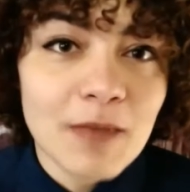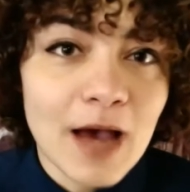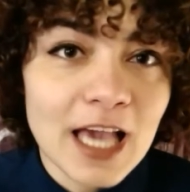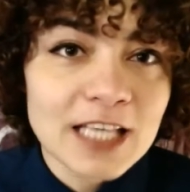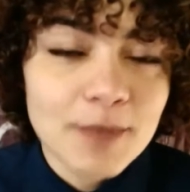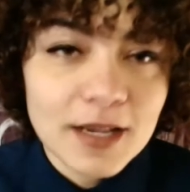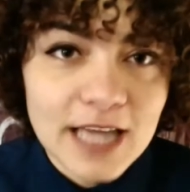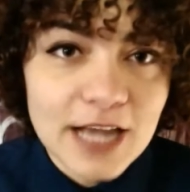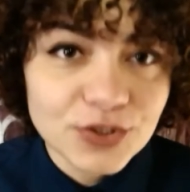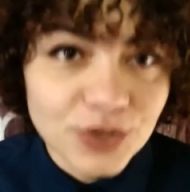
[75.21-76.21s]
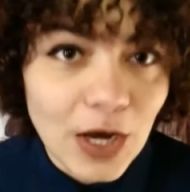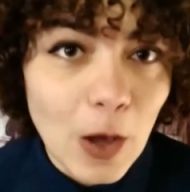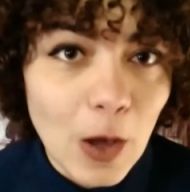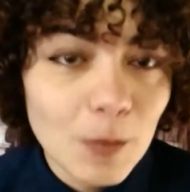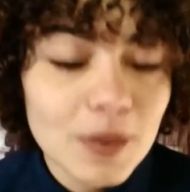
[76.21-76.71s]
my expectation
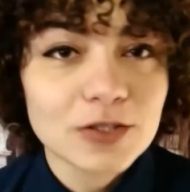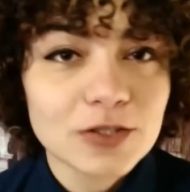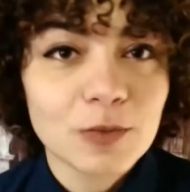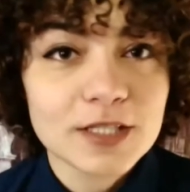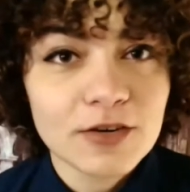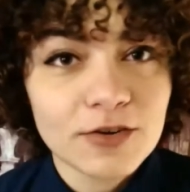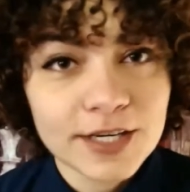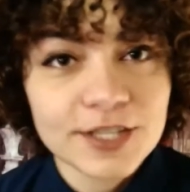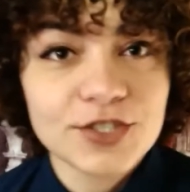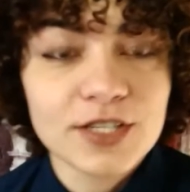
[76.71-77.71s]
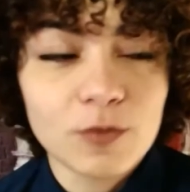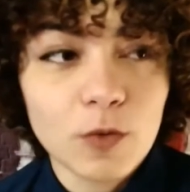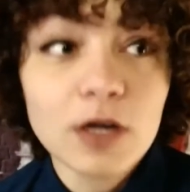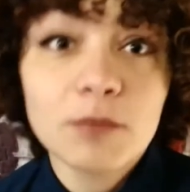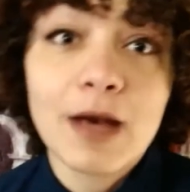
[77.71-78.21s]
low because it was an original
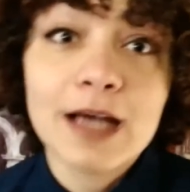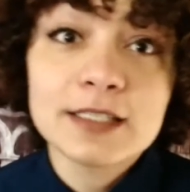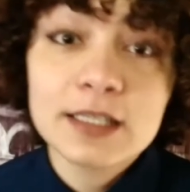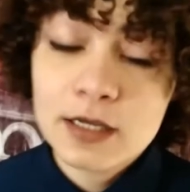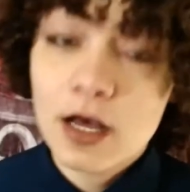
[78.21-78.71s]
work, but